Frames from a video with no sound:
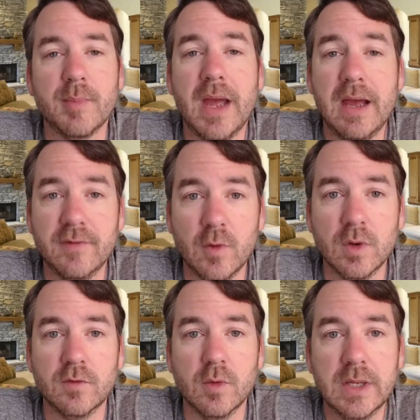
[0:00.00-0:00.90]
Have a
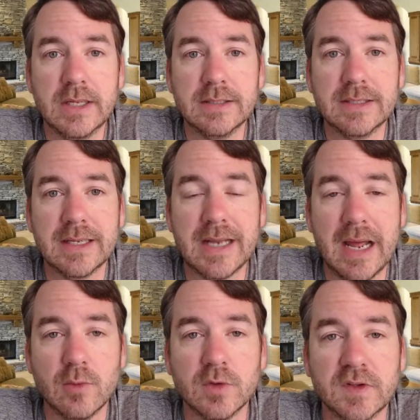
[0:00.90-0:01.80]
wonderful weekend, and
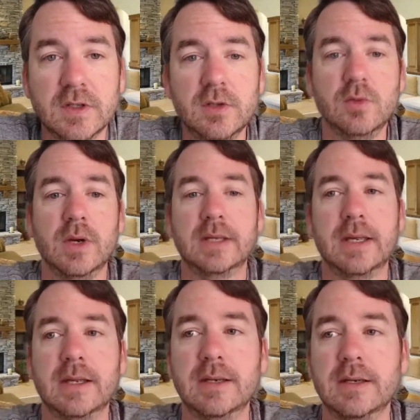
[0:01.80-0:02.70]
I will see you
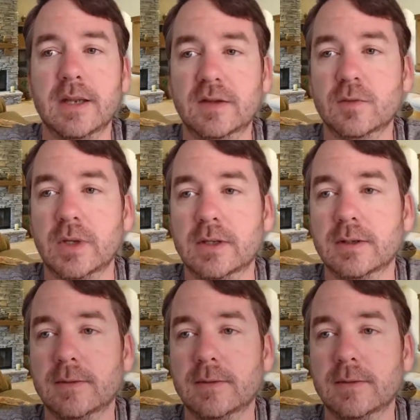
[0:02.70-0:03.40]
again next week.